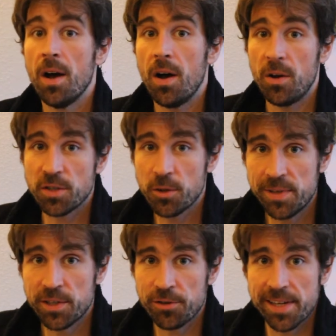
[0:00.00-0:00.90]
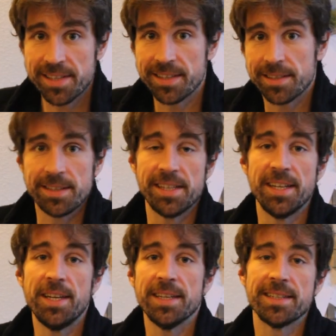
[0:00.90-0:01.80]
Also interesting to
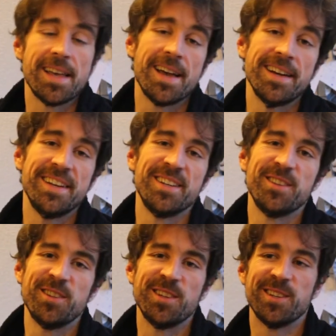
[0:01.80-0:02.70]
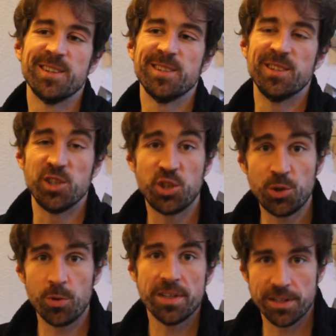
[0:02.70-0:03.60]
see is that in the
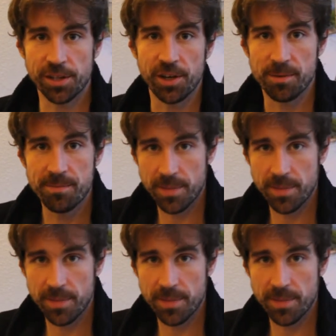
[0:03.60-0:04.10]
short term,